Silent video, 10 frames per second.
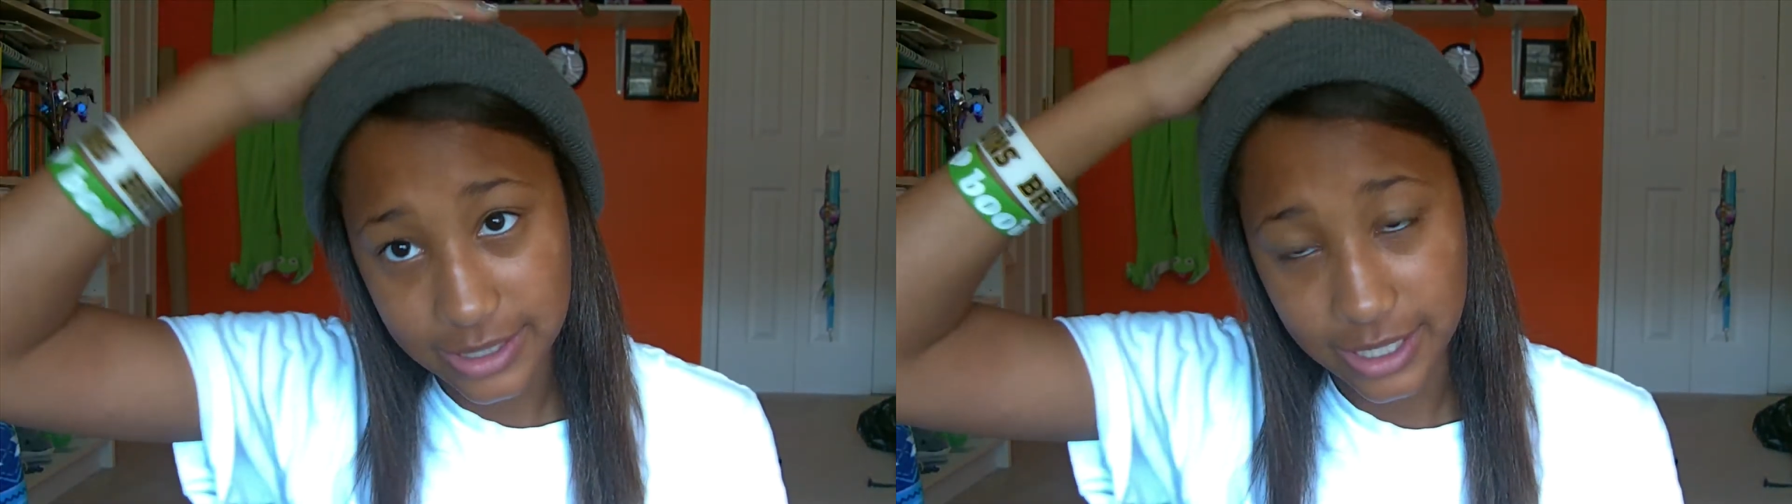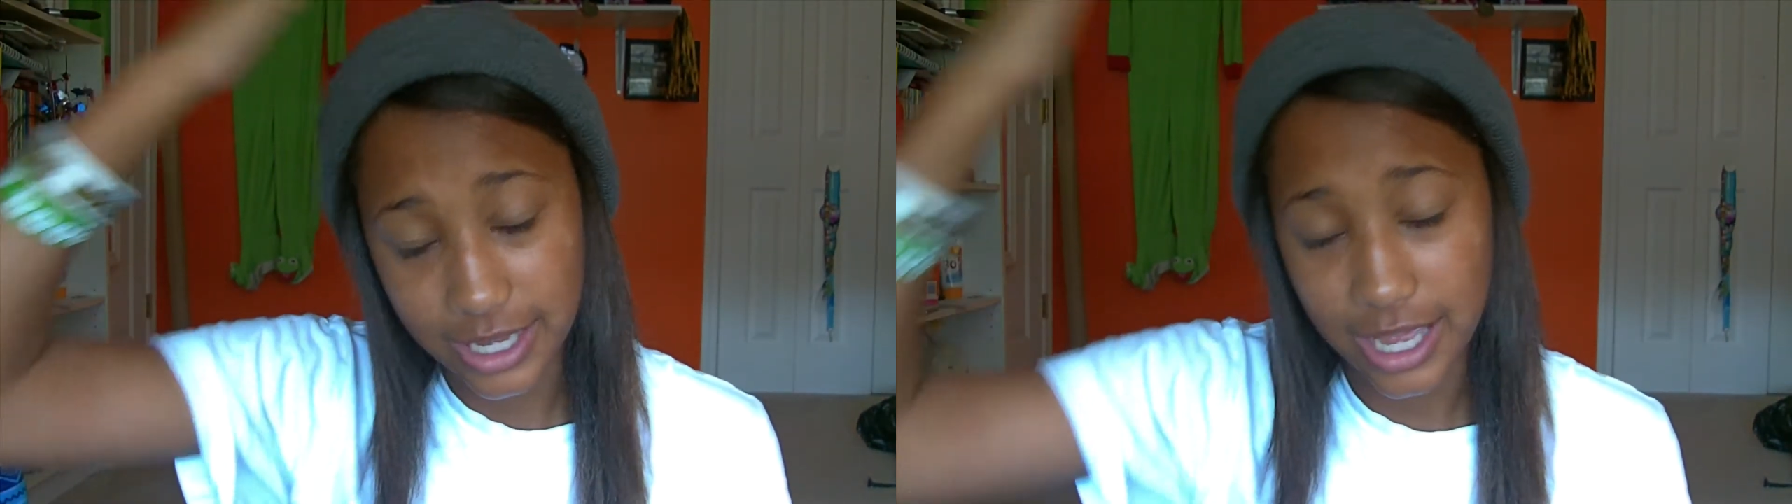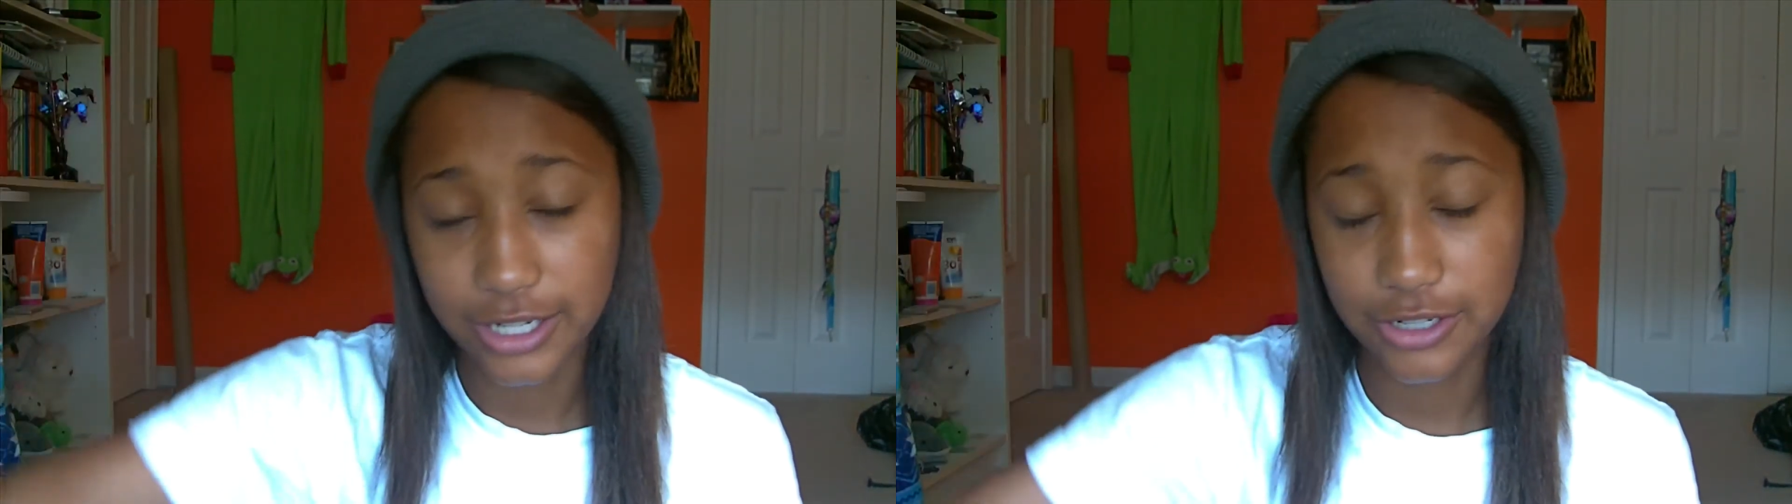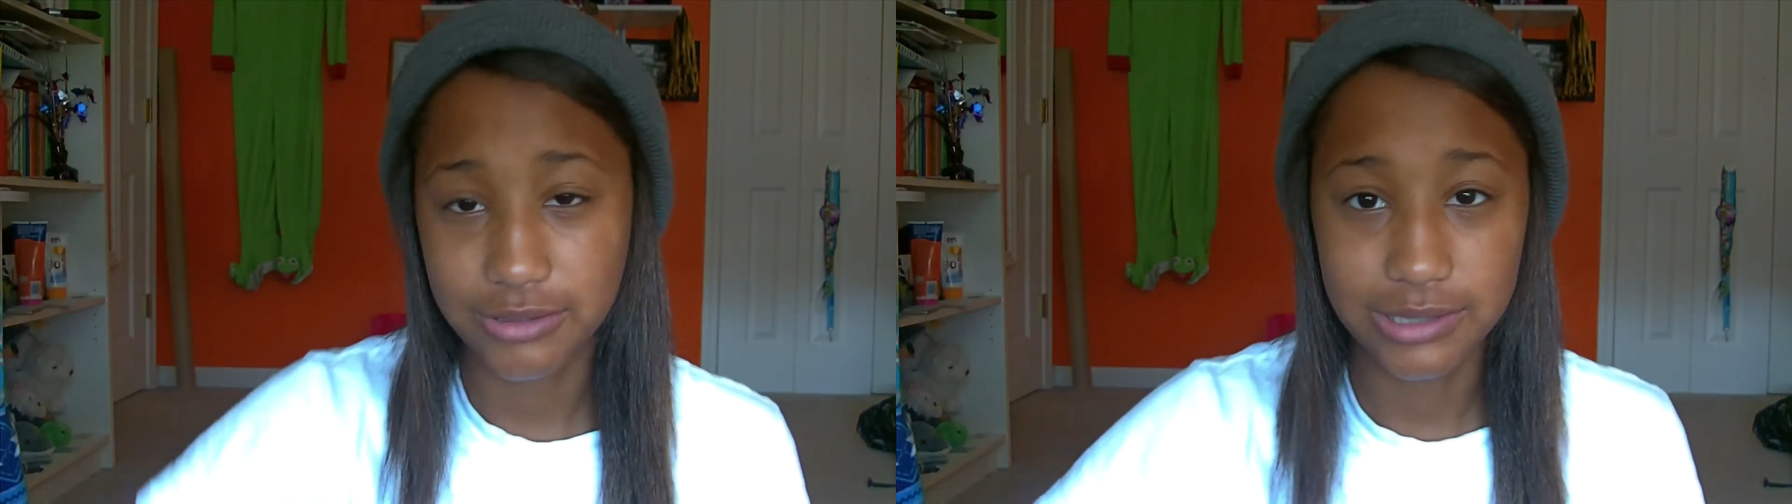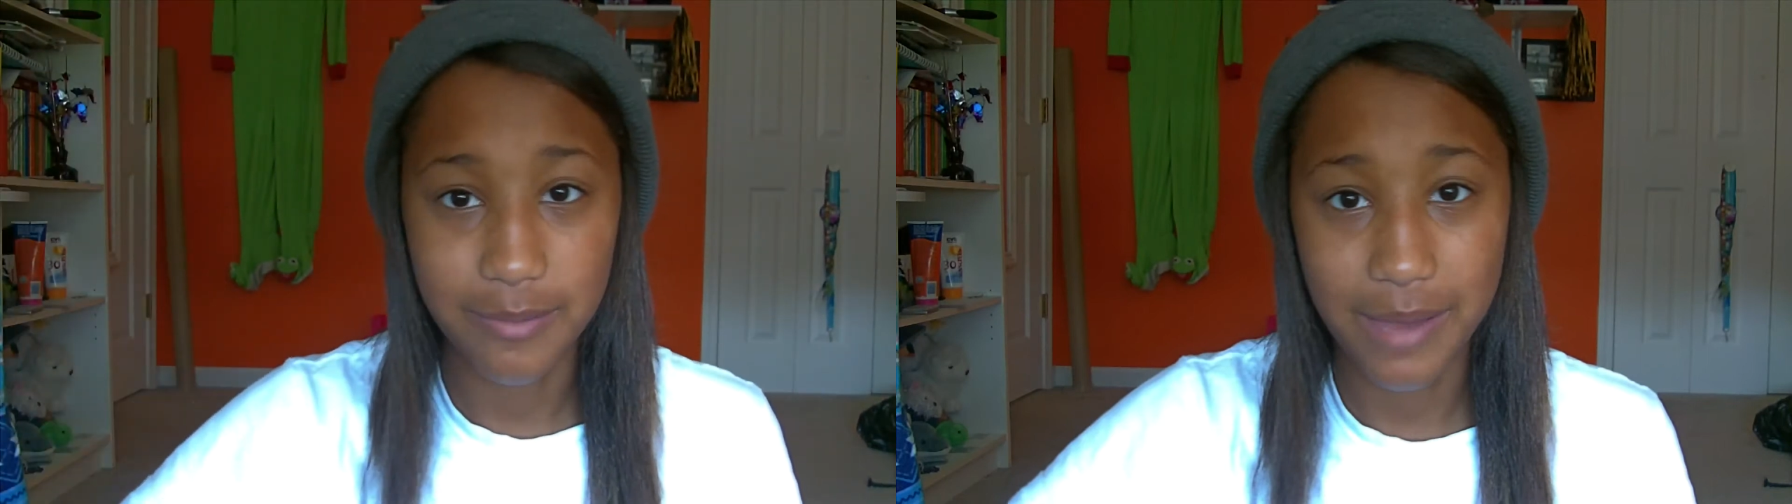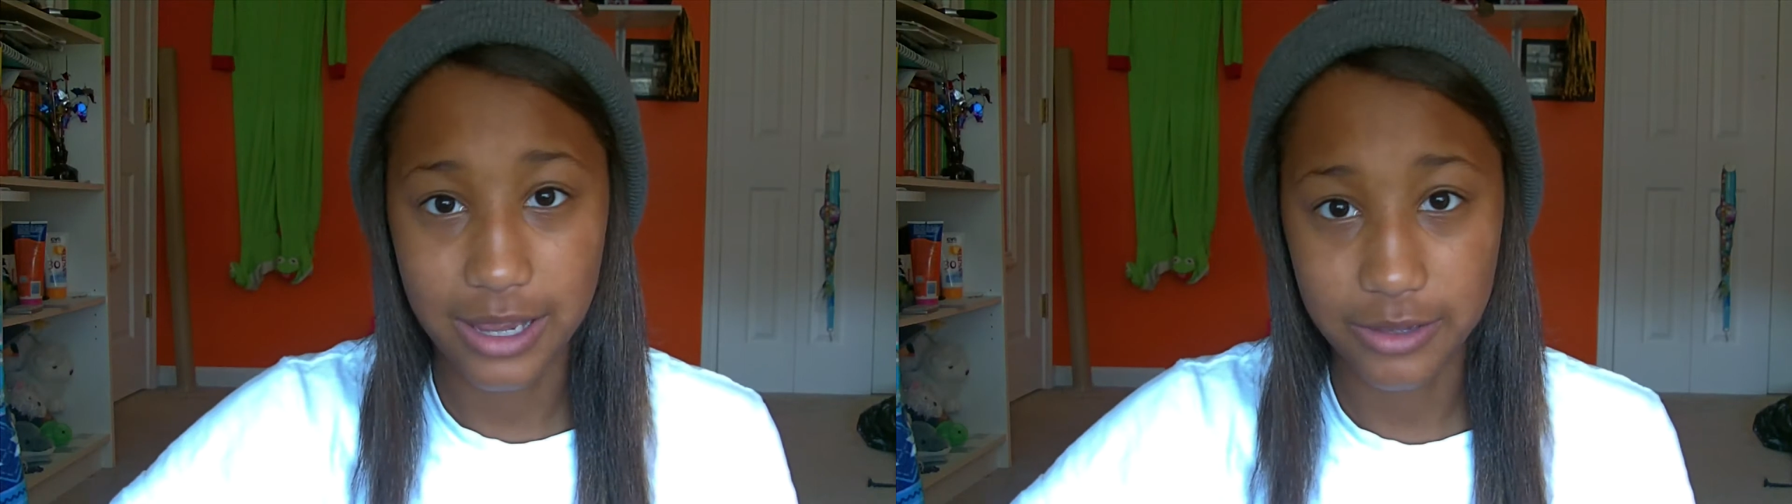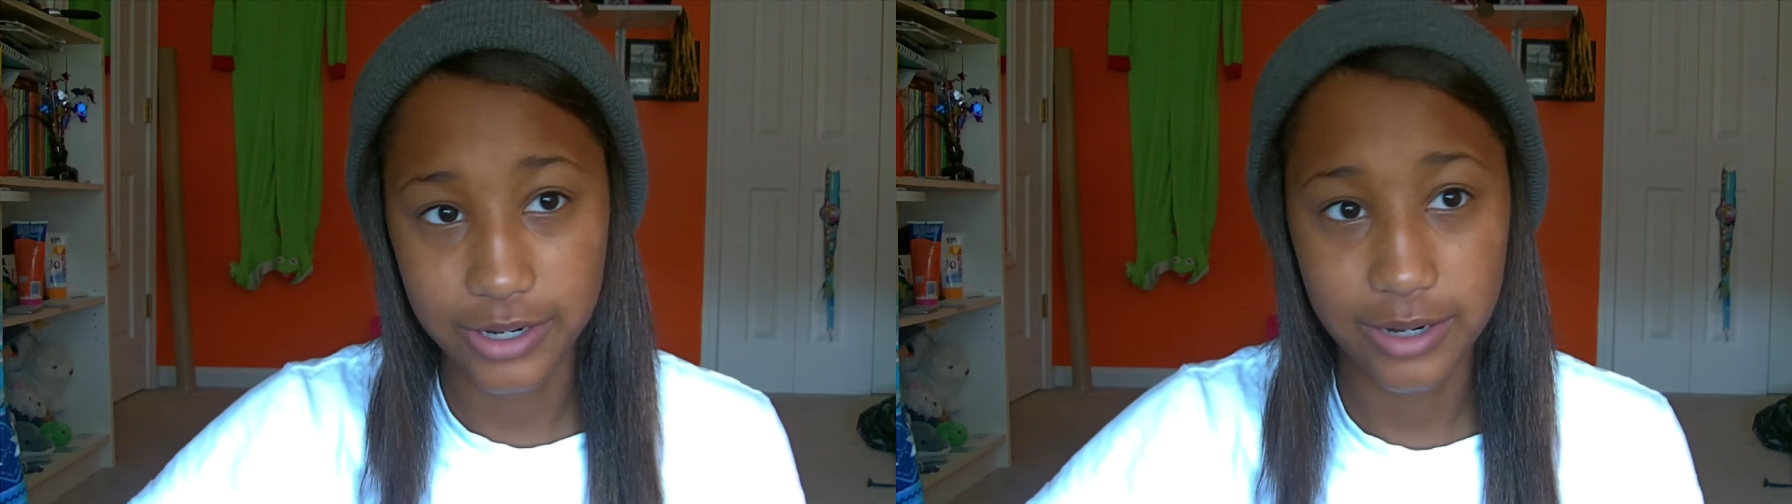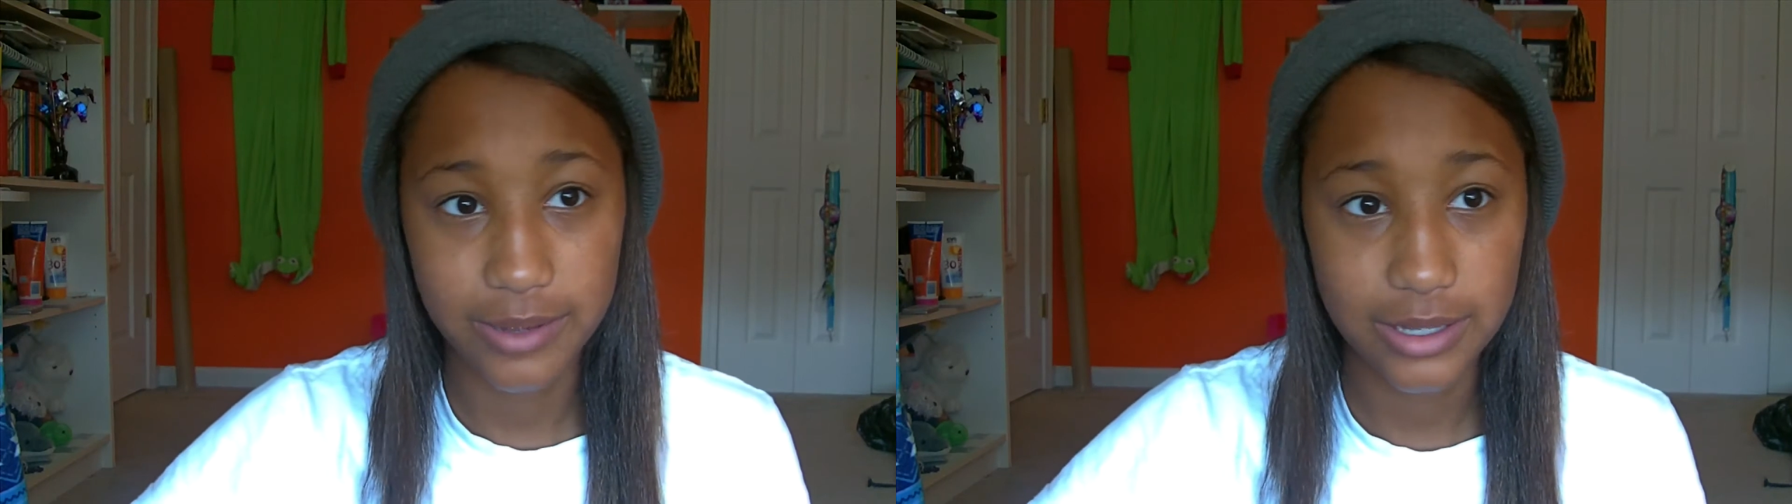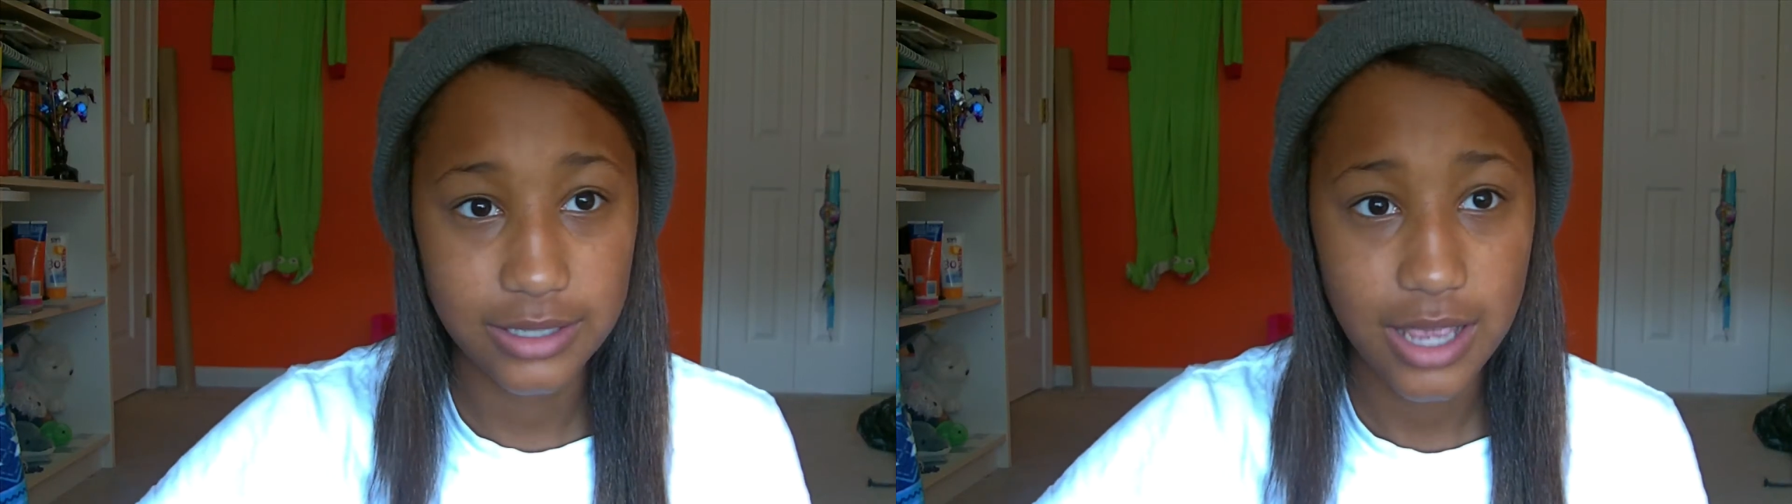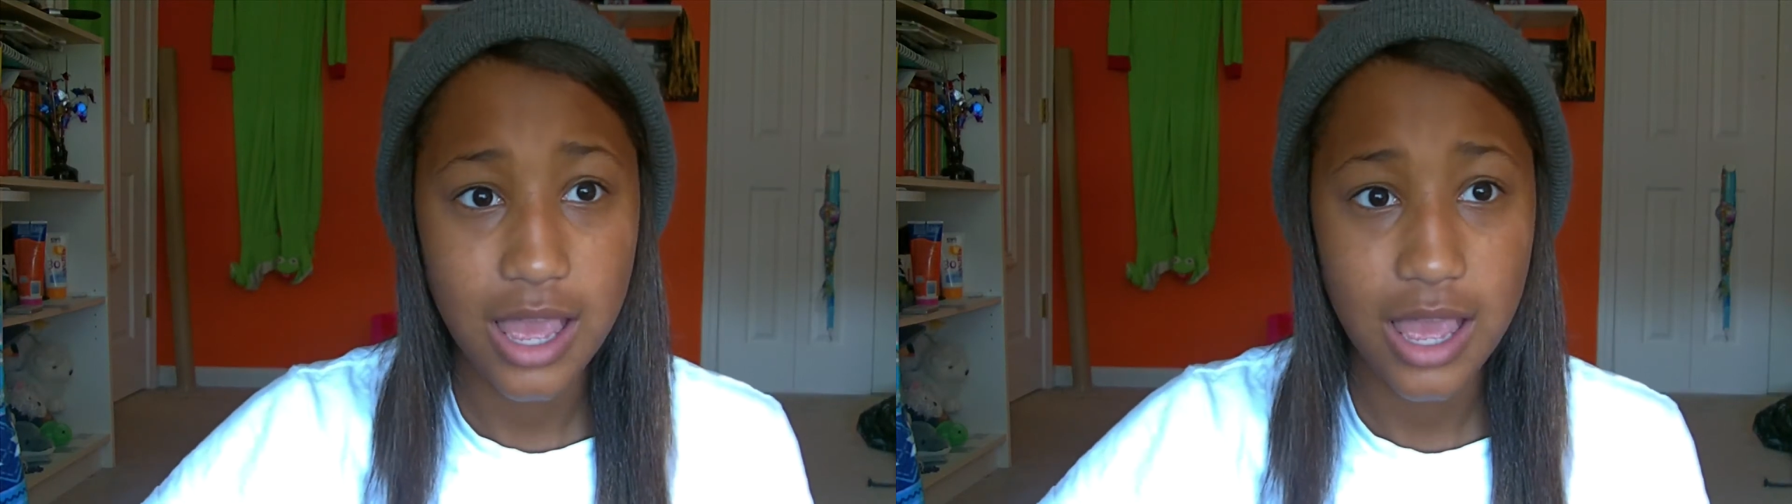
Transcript: like and use with the ballerina buns,